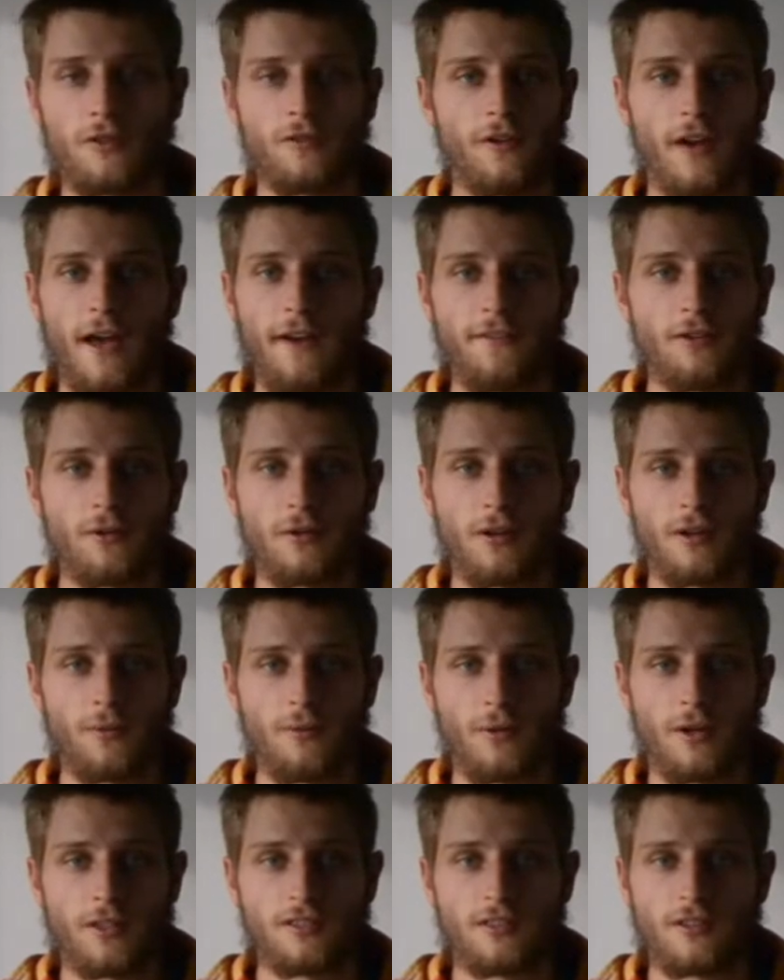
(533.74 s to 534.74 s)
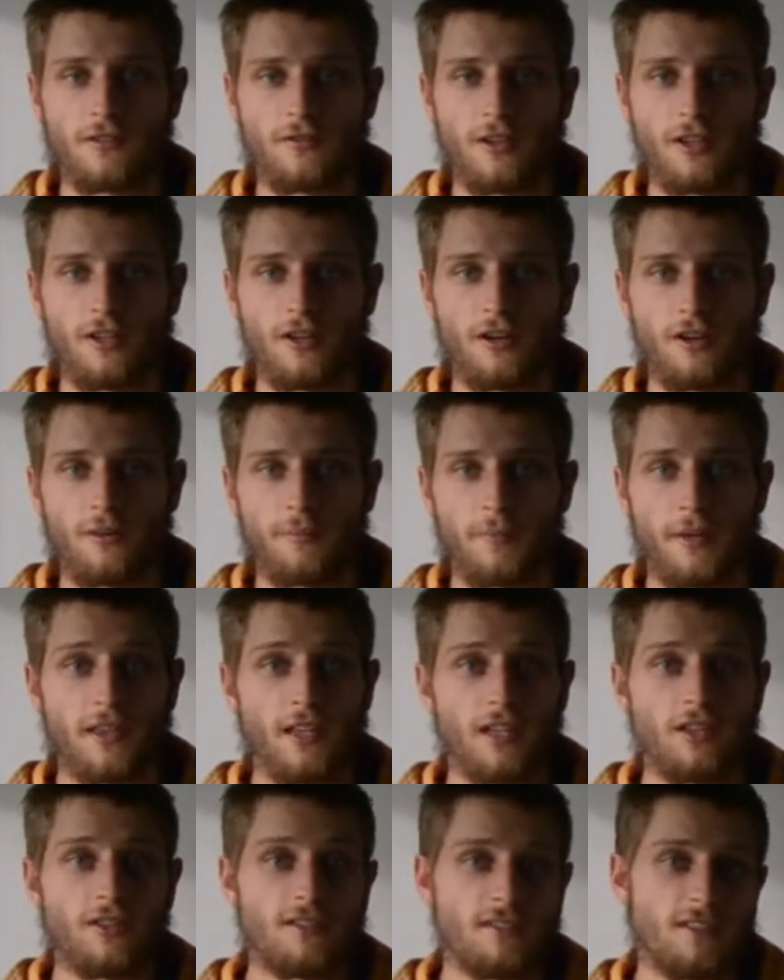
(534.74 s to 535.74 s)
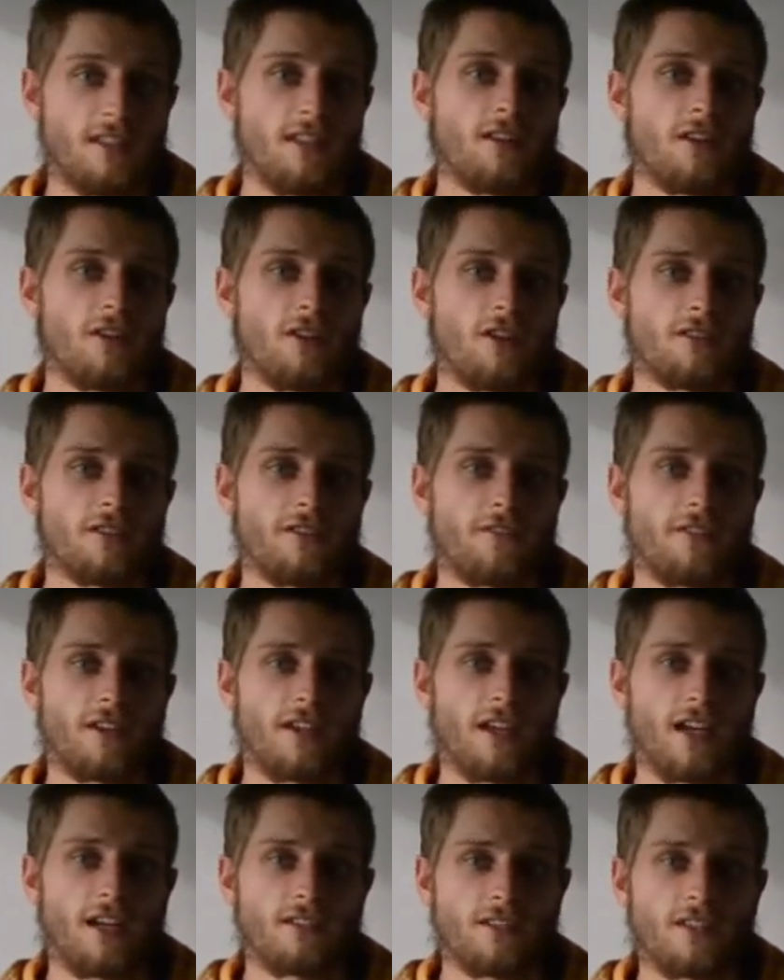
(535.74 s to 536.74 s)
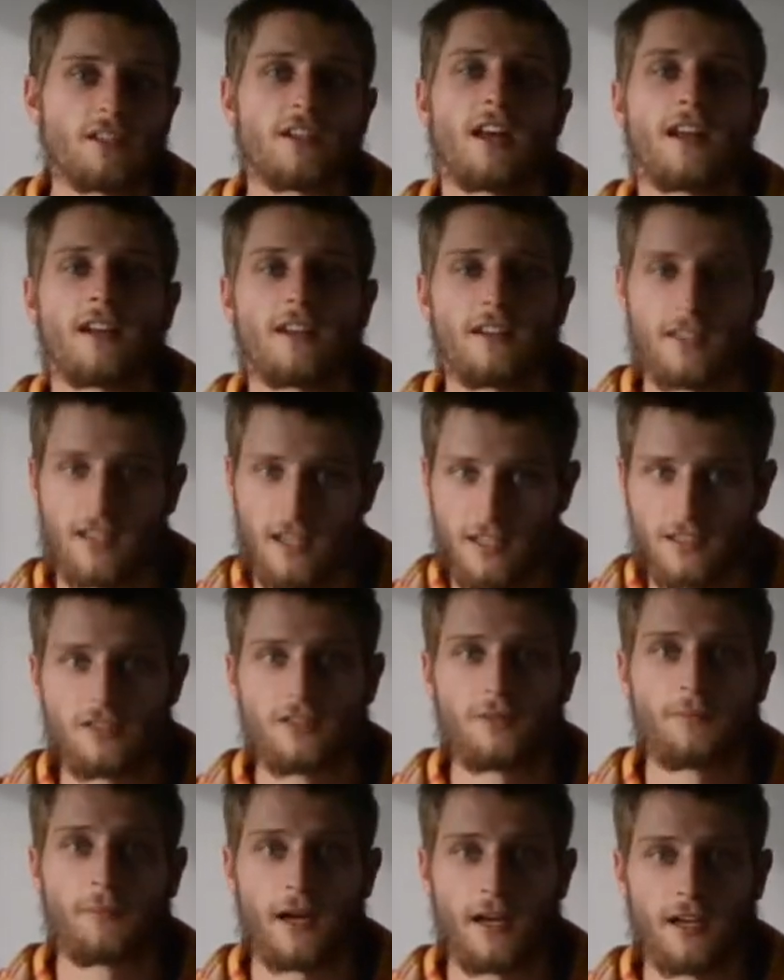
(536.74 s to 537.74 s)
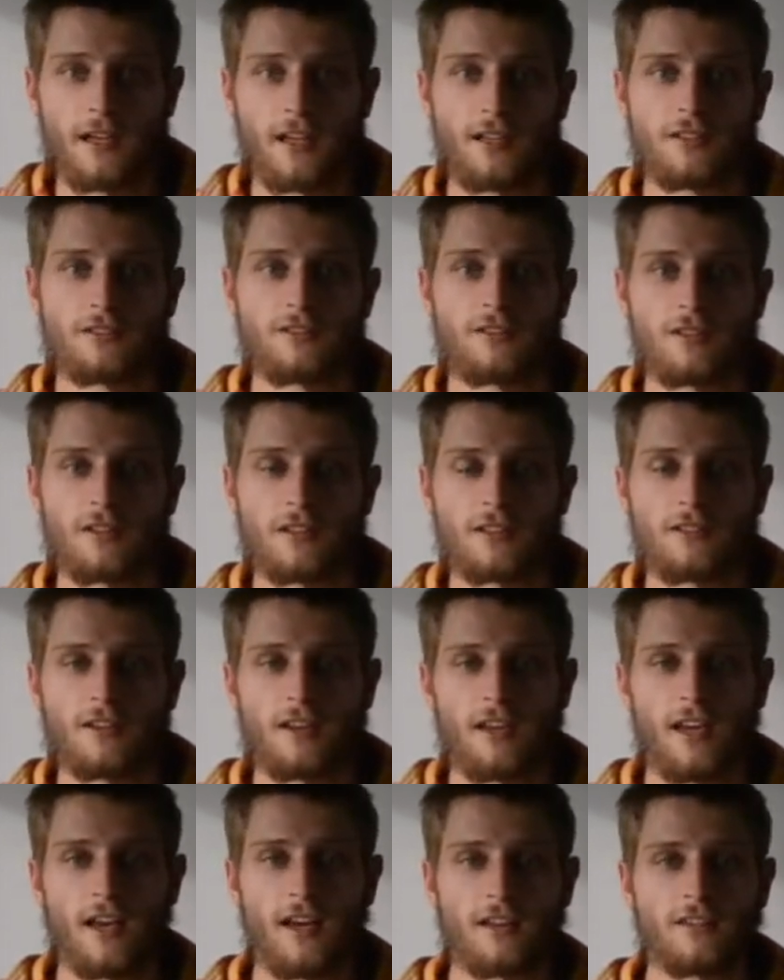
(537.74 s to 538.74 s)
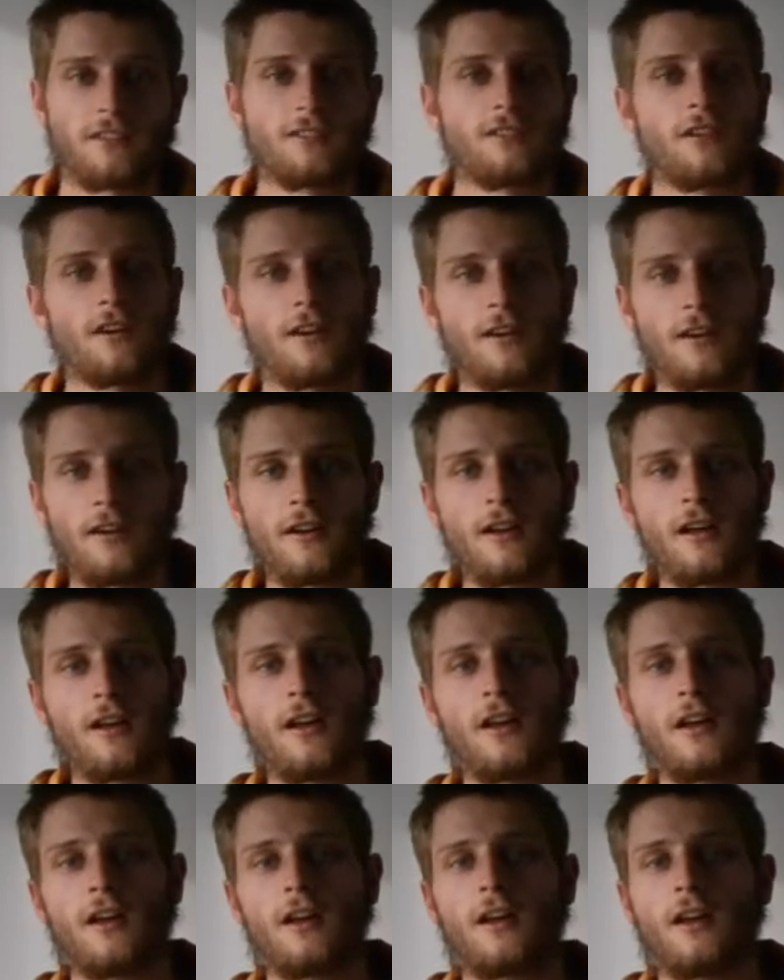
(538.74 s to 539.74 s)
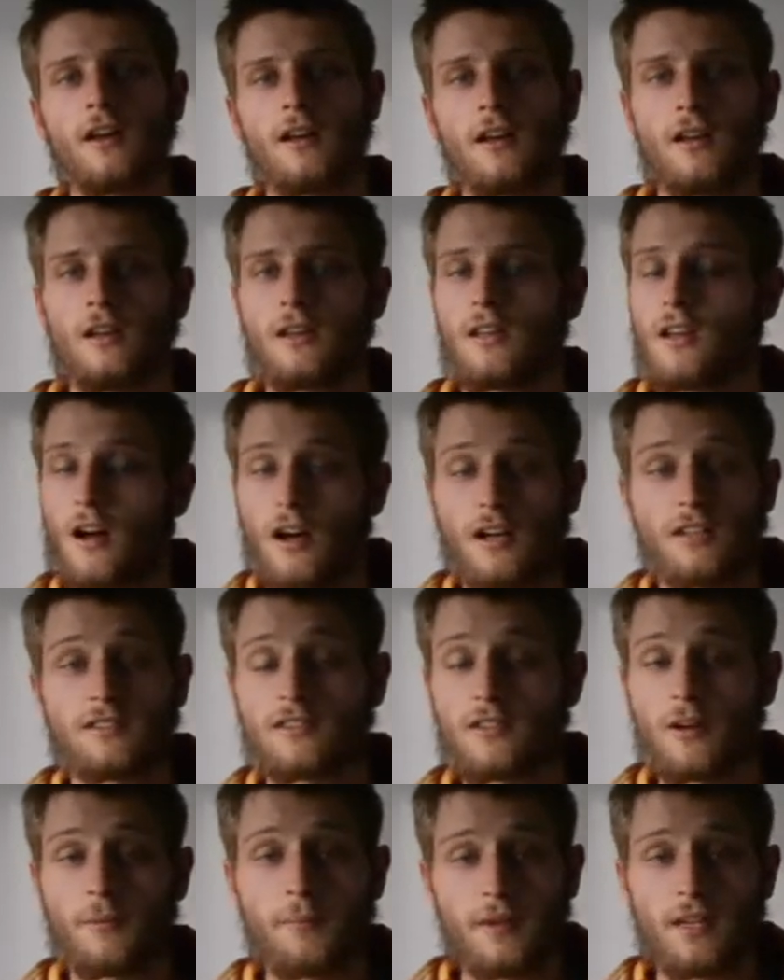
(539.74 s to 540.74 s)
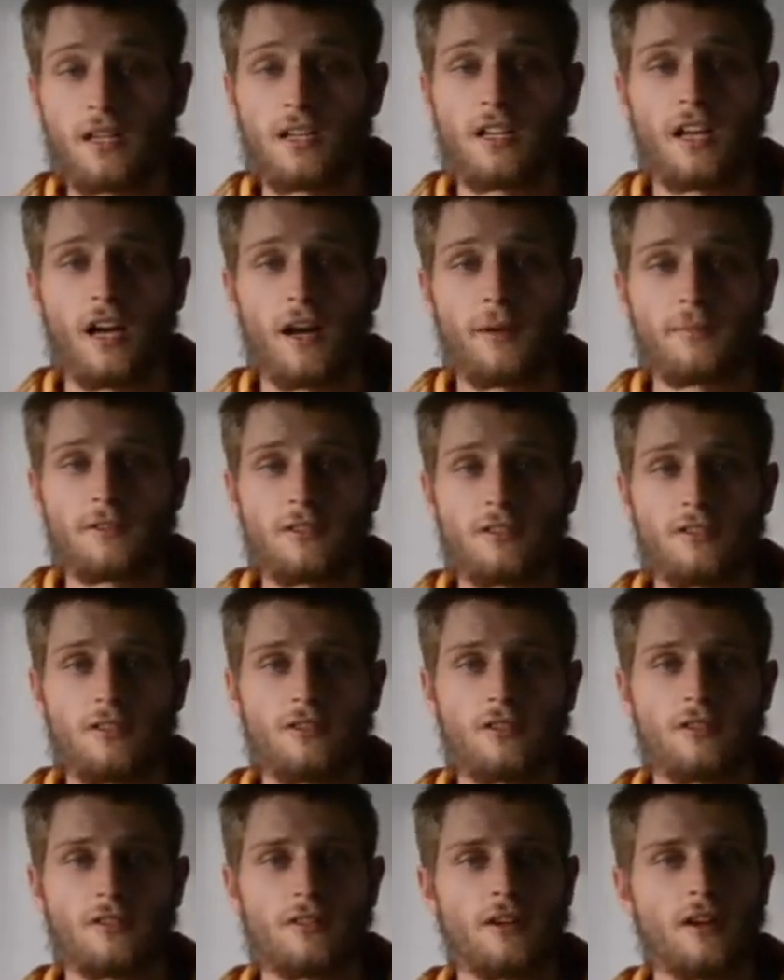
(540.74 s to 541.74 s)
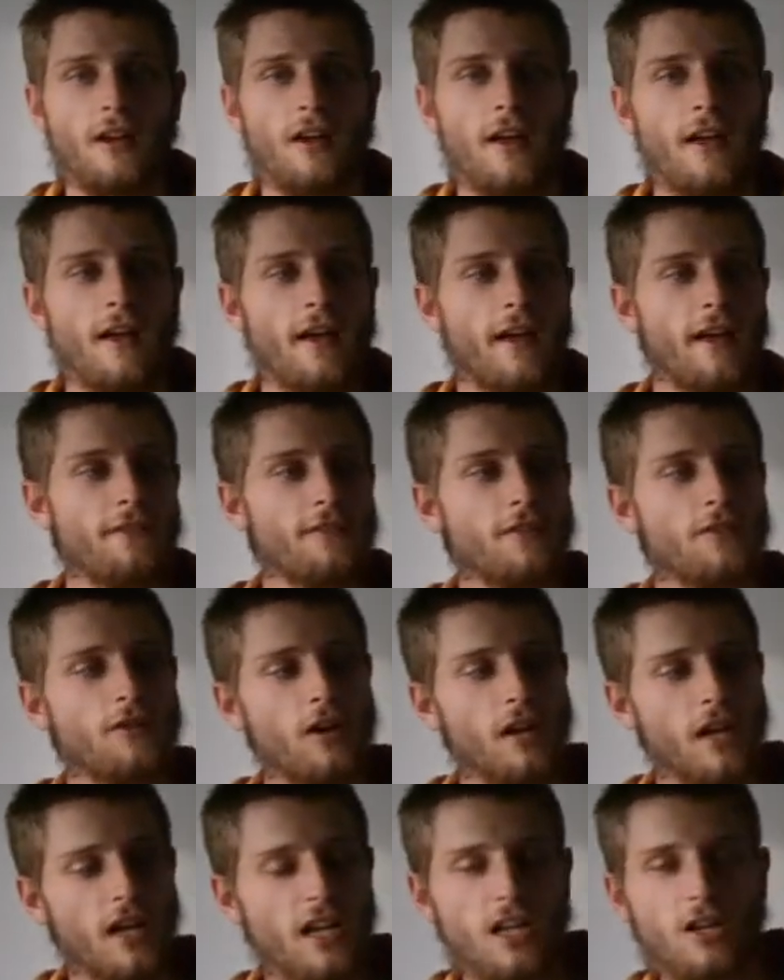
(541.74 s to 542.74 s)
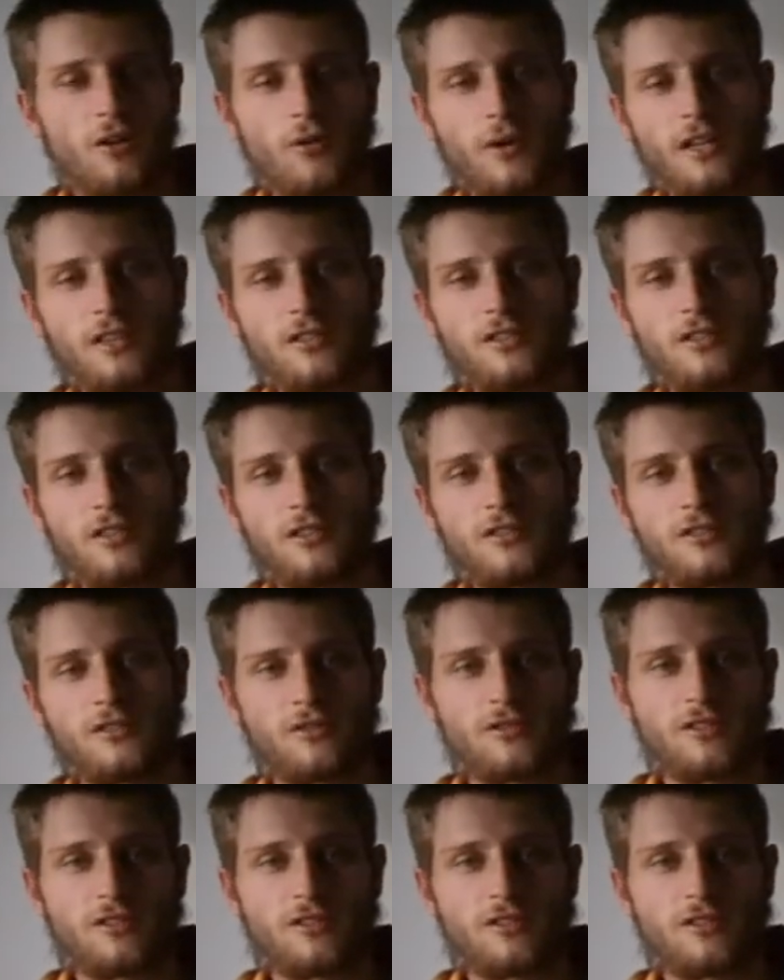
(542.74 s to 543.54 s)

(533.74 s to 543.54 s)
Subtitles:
haven't watched a video, but then you see the notification and it gets you back into it. Okay, so yeah, it's completely up to you. If you've got any questions or